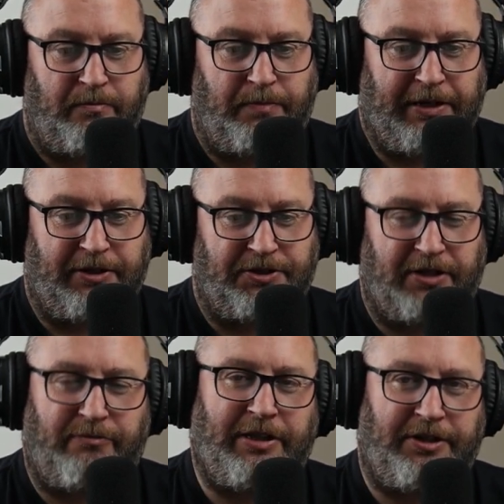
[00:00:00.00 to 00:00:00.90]
Because I
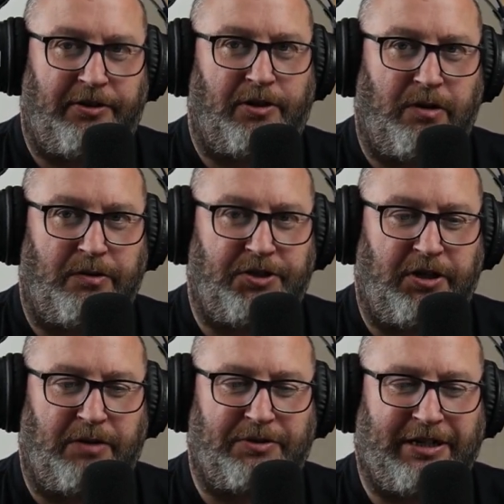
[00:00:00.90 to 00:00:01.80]
really didn't know what I was
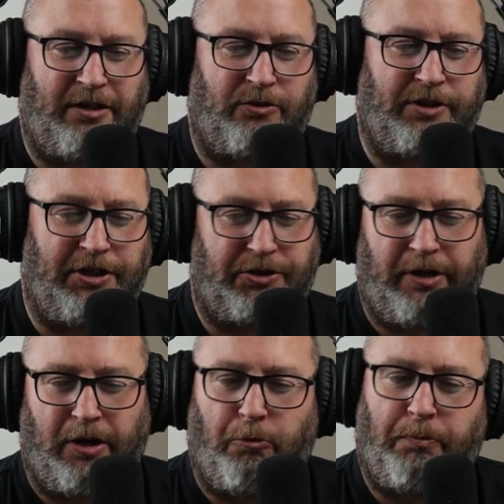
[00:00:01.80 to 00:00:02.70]
doing. I was kind of looking at the
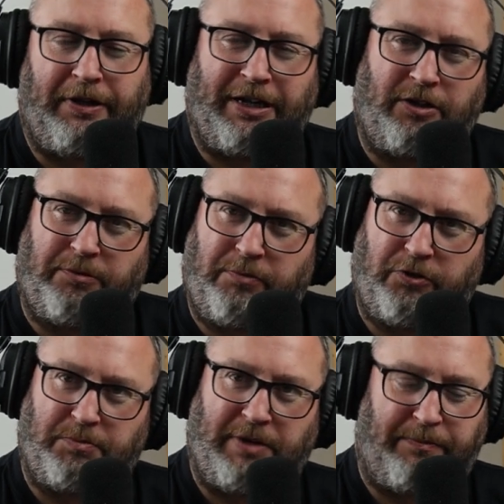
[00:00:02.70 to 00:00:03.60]
screen open. I could
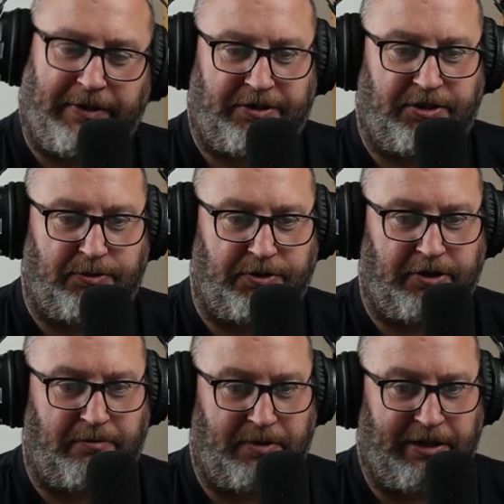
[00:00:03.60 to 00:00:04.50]
push my pictures to a
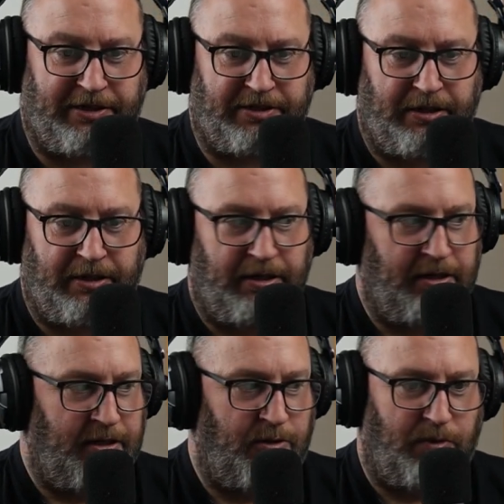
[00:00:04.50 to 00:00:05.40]
certain place.
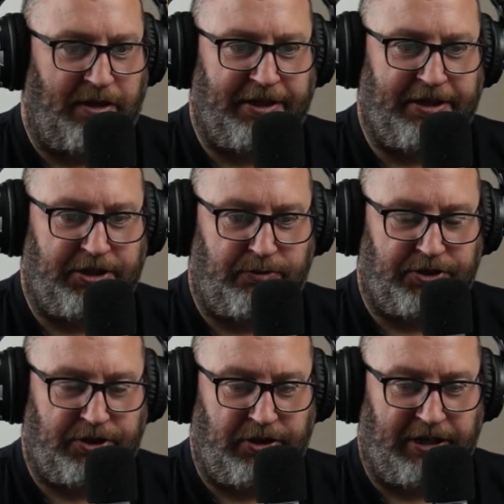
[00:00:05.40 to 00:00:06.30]
And while they did to a
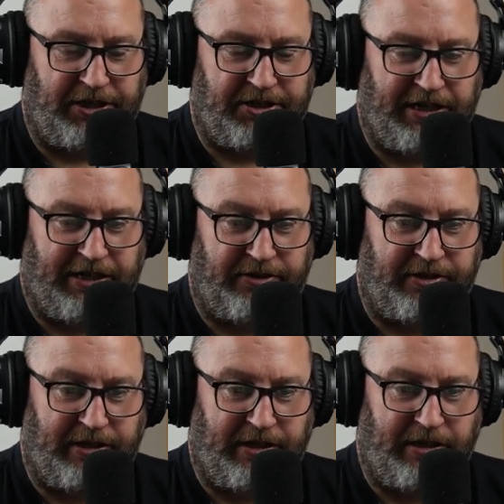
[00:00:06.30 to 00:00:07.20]
certain
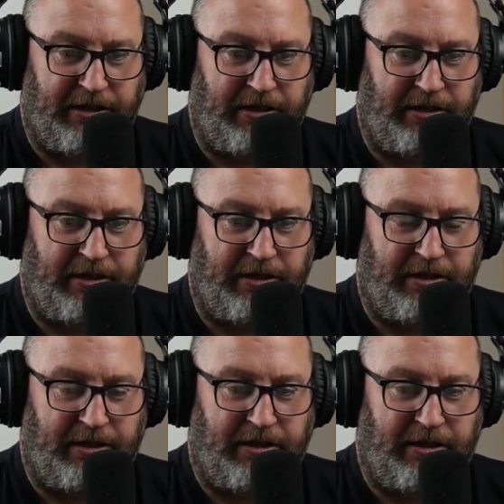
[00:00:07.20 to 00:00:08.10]
extent,
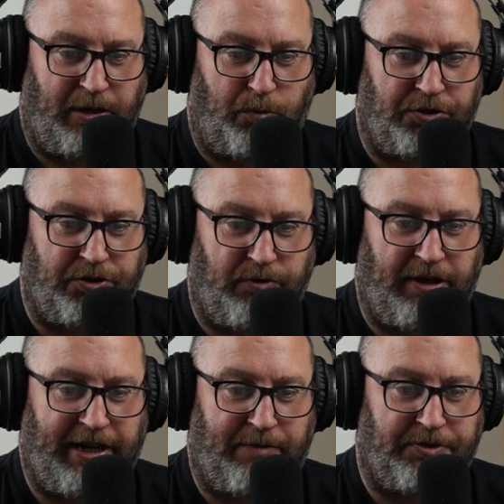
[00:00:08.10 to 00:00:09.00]
I wasn't
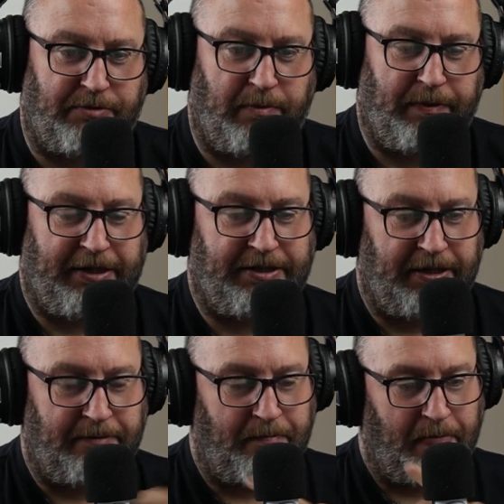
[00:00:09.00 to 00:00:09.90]
really able to repeat
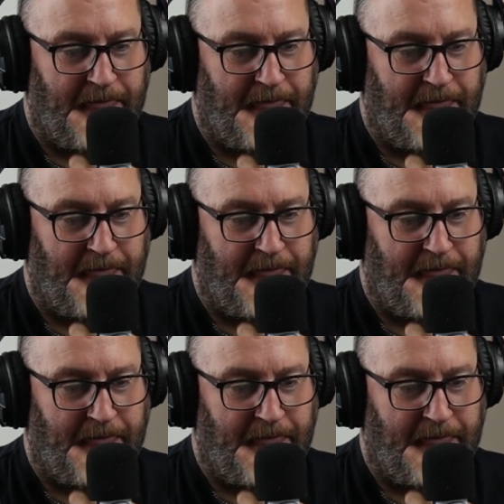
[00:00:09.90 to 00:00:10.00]
it.